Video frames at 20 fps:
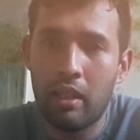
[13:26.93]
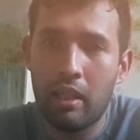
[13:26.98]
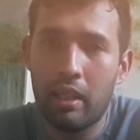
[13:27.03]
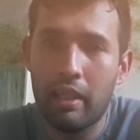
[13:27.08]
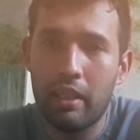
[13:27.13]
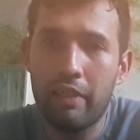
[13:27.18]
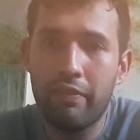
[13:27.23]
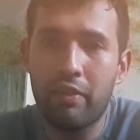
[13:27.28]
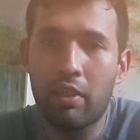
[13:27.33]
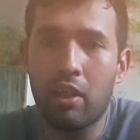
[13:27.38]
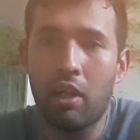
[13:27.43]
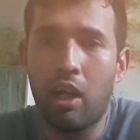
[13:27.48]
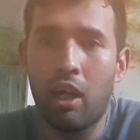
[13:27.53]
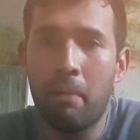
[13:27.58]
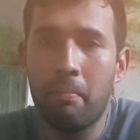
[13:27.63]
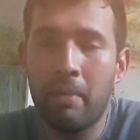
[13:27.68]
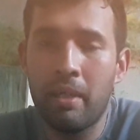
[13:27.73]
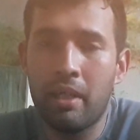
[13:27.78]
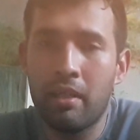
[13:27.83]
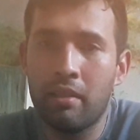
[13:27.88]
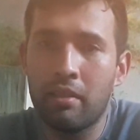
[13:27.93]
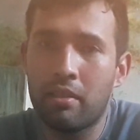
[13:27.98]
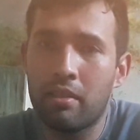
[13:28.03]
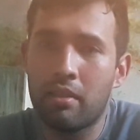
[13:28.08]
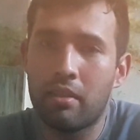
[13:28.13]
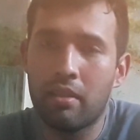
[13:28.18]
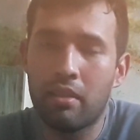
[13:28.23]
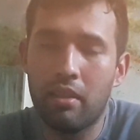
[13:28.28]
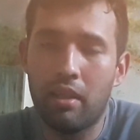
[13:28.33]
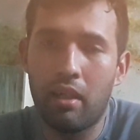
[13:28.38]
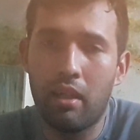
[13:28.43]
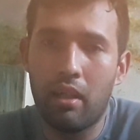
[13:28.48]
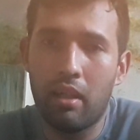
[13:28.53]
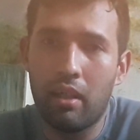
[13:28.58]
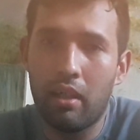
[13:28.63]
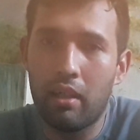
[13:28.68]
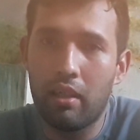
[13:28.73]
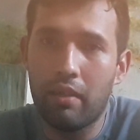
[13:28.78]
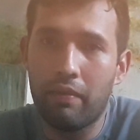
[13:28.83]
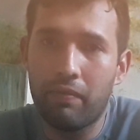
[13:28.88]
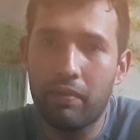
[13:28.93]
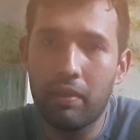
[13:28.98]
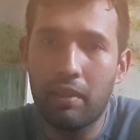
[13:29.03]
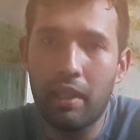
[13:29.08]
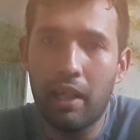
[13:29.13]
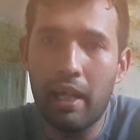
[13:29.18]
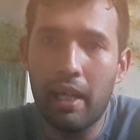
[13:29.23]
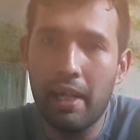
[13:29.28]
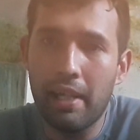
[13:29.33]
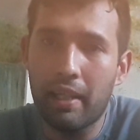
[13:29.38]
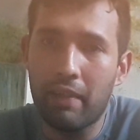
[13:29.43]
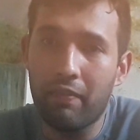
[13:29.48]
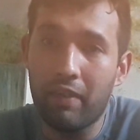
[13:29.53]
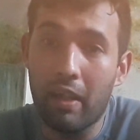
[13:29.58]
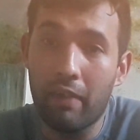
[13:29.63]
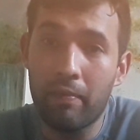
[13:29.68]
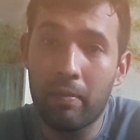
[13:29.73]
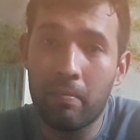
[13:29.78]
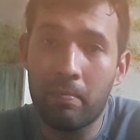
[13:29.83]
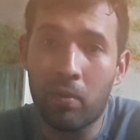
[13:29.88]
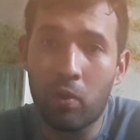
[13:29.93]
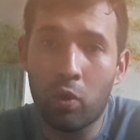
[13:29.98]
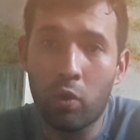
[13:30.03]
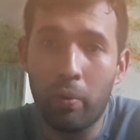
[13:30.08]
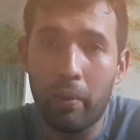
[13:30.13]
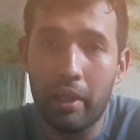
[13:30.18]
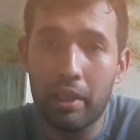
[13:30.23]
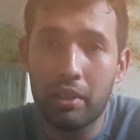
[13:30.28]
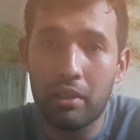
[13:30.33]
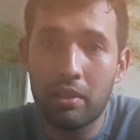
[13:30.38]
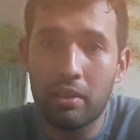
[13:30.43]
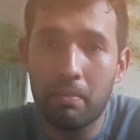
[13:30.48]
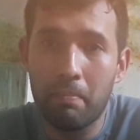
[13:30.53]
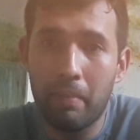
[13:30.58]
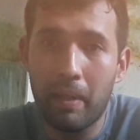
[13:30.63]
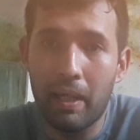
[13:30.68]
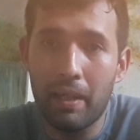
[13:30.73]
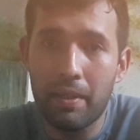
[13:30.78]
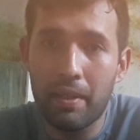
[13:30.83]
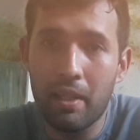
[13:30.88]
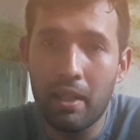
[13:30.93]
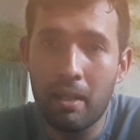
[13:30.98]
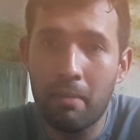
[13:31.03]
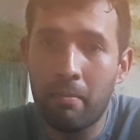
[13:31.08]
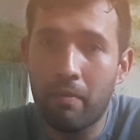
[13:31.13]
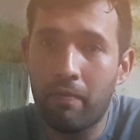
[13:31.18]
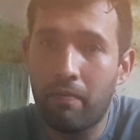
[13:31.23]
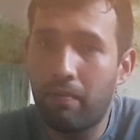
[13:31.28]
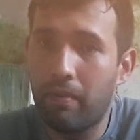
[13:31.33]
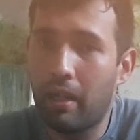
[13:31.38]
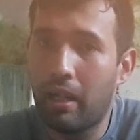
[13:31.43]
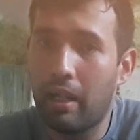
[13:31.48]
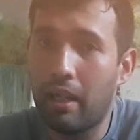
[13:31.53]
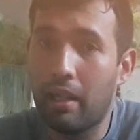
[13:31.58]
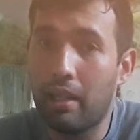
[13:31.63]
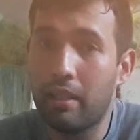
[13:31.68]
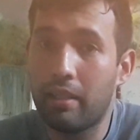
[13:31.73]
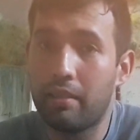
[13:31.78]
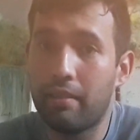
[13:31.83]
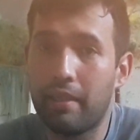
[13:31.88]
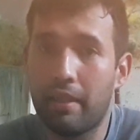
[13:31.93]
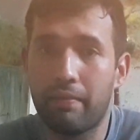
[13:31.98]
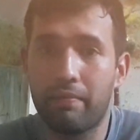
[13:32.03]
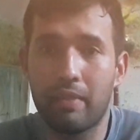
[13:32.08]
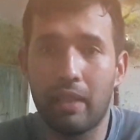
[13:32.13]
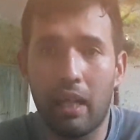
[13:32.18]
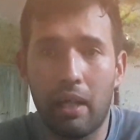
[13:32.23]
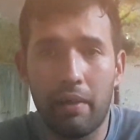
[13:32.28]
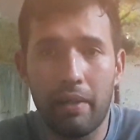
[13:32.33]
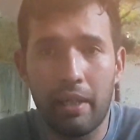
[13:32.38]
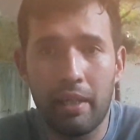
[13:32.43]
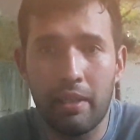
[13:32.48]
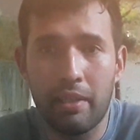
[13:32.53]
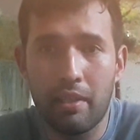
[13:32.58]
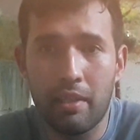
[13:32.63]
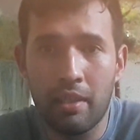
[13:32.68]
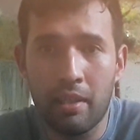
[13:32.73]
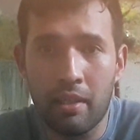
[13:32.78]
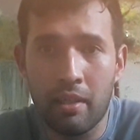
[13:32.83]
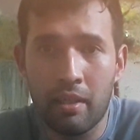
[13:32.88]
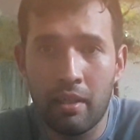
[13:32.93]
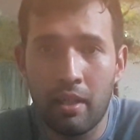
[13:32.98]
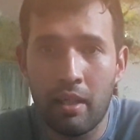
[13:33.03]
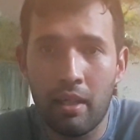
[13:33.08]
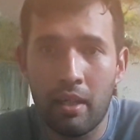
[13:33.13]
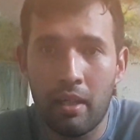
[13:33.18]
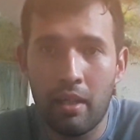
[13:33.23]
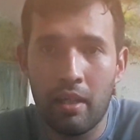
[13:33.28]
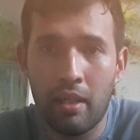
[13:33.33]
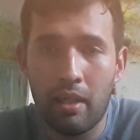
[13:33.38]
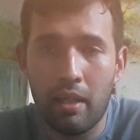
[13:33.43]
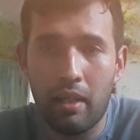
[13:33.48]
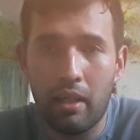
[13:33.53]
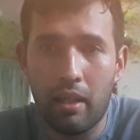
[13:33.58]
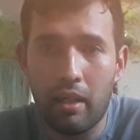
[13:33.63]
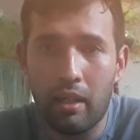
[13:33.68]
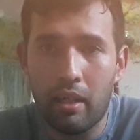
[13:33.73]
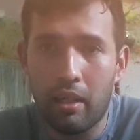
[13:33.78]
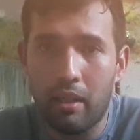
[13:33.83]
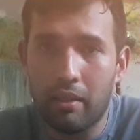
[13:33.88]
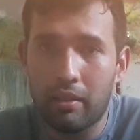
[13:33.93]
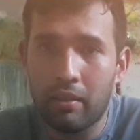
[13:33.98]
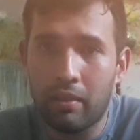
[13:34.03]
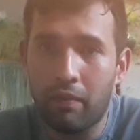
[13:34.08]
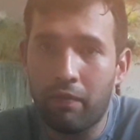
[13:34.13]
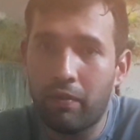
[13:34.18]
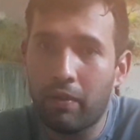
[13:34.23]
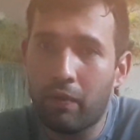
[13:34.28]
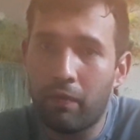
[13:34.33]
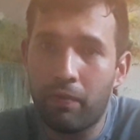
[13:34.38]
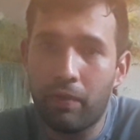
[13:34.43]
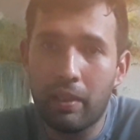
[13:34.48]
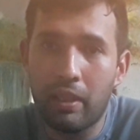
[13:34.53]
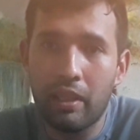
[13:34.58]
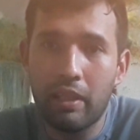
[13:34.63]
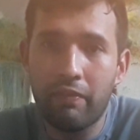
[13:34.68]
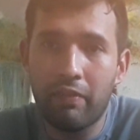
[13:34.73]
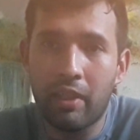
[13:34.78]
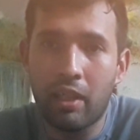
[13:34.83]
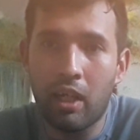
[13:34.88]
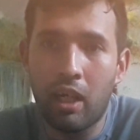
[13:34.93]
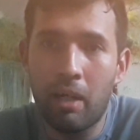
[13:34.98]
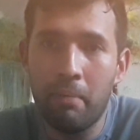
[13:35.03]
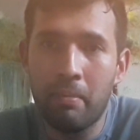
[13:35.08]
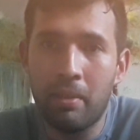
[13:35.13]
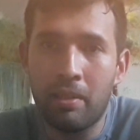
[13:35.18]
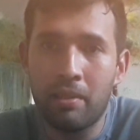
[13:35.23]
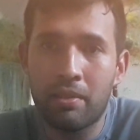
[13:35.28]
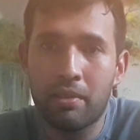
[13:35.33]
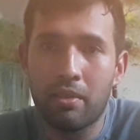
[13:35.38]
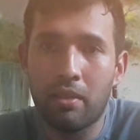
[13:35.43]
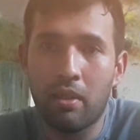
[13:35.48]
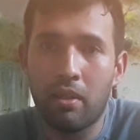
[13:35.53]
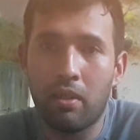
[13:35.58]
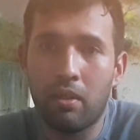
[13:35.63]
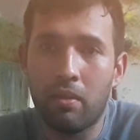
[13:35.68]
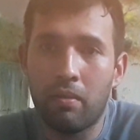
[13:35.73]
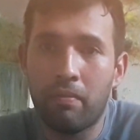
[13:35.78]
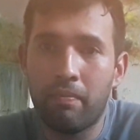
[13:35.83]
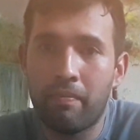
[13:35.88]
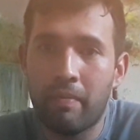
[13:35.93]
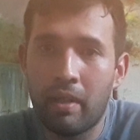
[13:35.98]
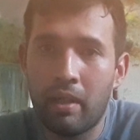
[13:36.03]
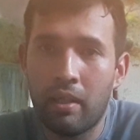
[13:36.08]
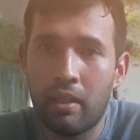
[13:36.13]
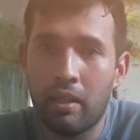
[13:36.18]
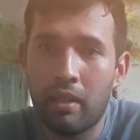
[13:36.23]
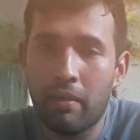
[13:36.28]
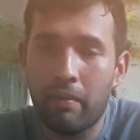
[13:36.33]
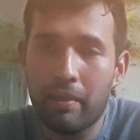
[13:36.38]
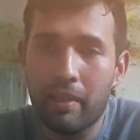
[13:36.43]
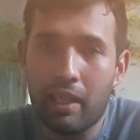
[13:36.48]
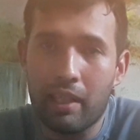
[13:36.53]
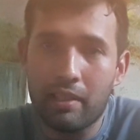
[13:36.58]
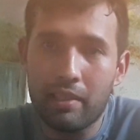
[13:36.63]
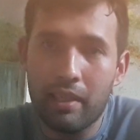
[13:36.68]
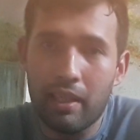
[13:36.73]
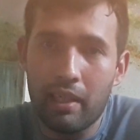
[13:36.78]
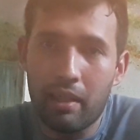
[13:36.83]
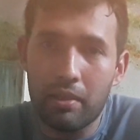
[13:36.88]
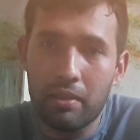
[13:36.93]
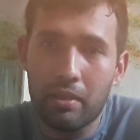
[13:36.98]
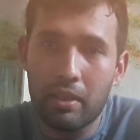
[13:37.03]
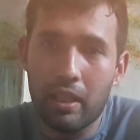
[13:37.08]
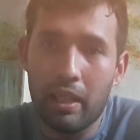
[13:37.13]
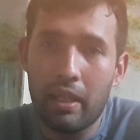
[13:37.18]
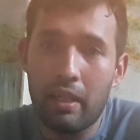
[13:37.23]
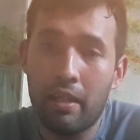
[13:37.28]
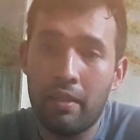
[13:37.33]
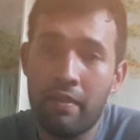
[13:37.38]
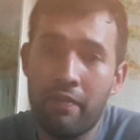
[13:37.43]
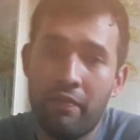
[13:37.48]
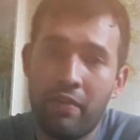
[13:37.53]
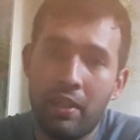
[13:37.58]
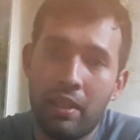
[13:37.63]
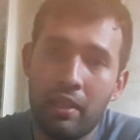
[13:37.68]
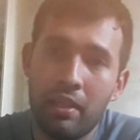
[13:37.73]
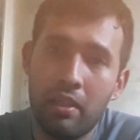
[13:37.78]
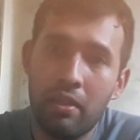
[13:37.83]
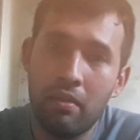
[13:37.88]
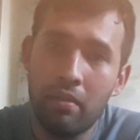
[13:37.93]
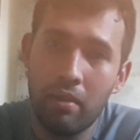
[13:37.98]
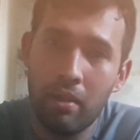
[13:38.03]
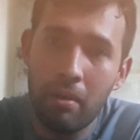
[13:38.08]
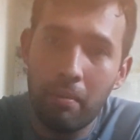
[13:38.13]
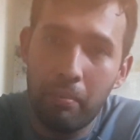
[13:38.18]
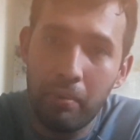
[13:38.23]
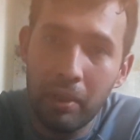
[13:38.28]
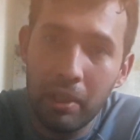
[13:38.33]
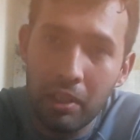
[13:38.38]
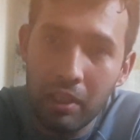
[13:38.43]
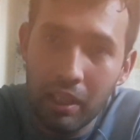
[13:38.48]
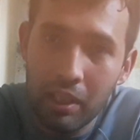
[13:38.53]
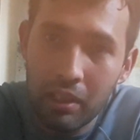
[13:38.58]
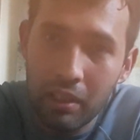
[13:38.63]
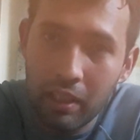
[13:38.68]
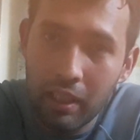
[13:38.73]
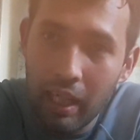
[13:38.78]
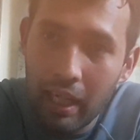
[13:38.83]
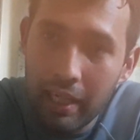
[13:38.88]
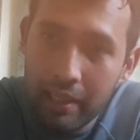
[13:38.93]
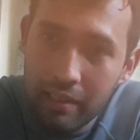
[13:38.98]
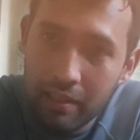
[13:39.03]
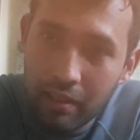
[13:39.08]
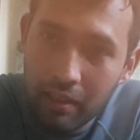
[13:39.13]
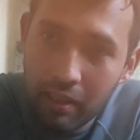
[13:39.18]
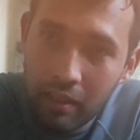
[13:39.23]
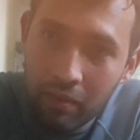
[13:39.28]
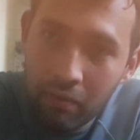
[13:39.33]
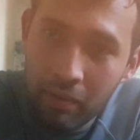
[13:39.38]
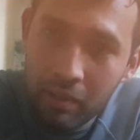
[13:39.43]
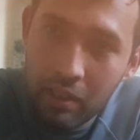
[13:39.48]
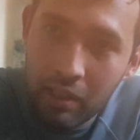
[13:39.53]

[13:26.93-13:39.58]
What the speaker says: Leave a comment if you'd like. If you have any more questions about them, if I left out anything, you know, feel free to leave a comment. So with that said, I'll just end the video. Appreciate you guys looking once